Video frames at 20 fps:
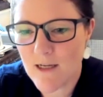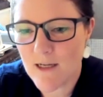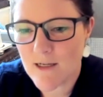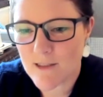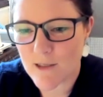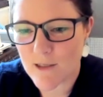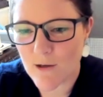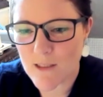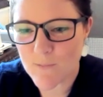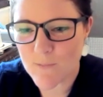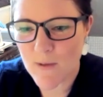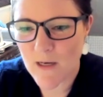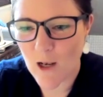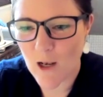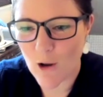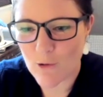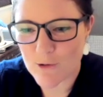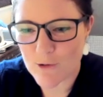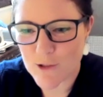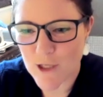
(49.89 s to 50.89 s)
So it's been a
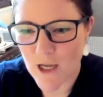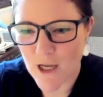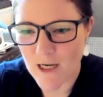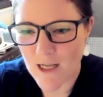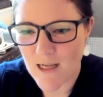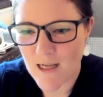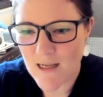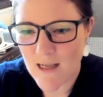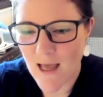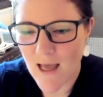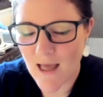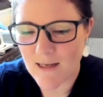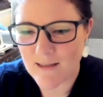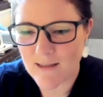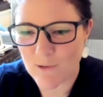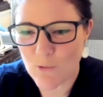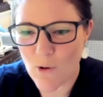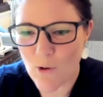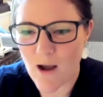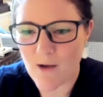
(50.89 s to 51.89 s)
long journey
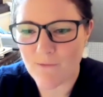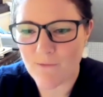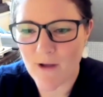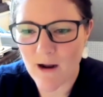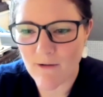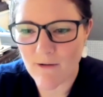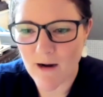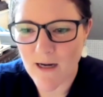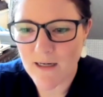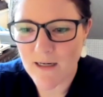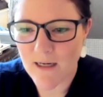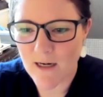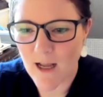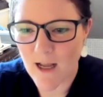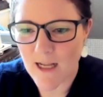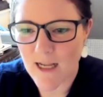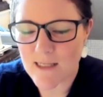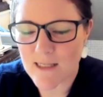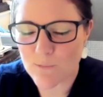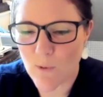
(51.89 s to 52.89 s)
and quite varied, and I
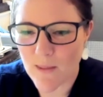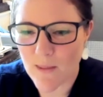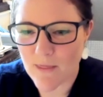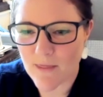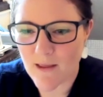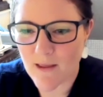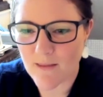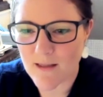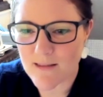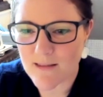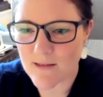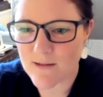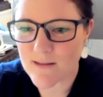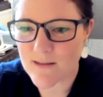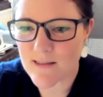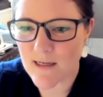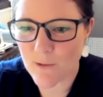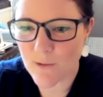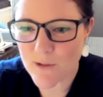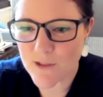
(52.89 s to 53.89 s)
guess one thing that
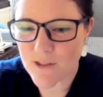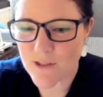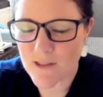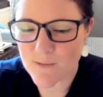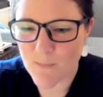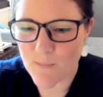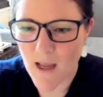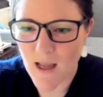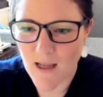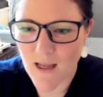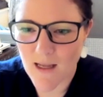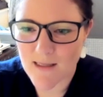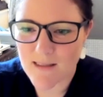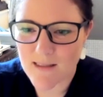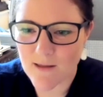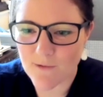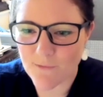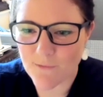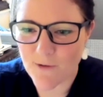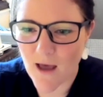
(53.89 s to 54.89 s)
distinguishes me is
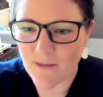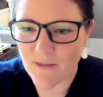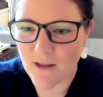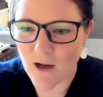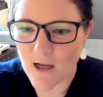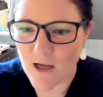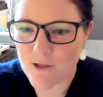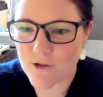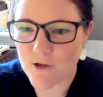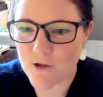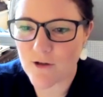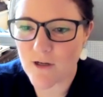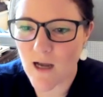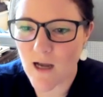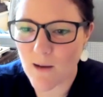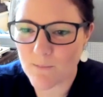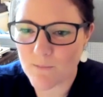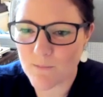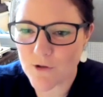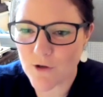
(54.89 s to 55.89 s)
the fact that I do
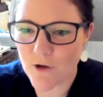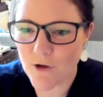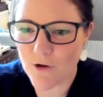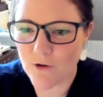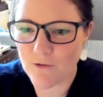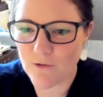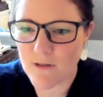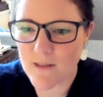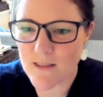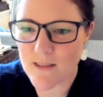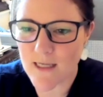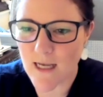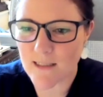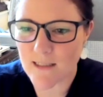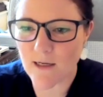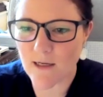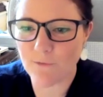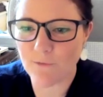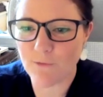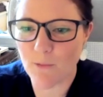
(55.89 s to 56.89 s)
come to the
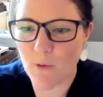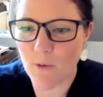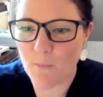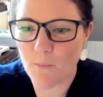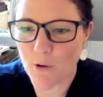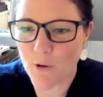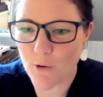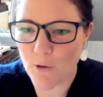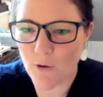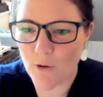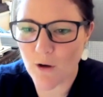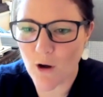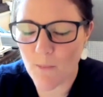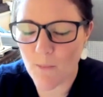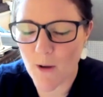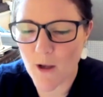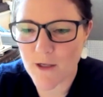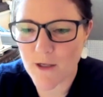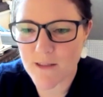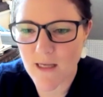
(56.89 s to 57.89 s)
sector from a pure
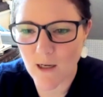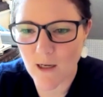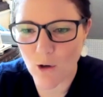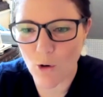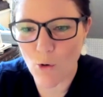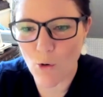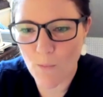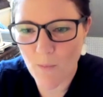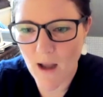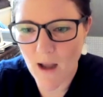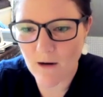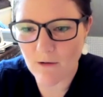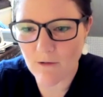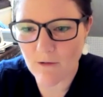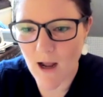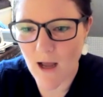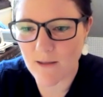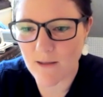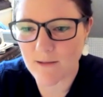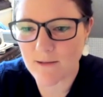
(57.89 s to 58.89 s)
commerce and law
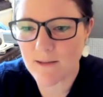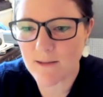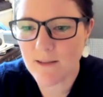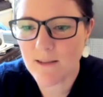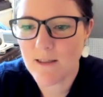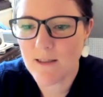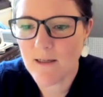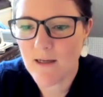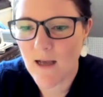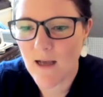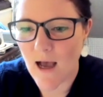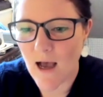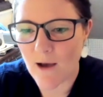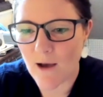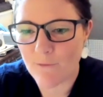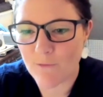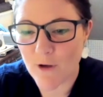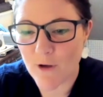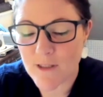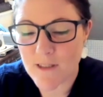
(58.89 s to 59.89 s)
background
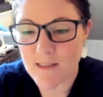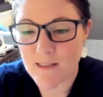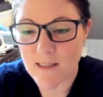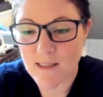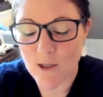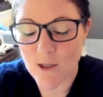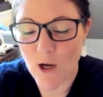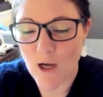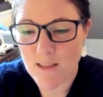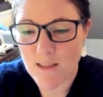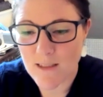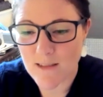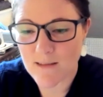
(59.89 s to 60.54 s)
versus a science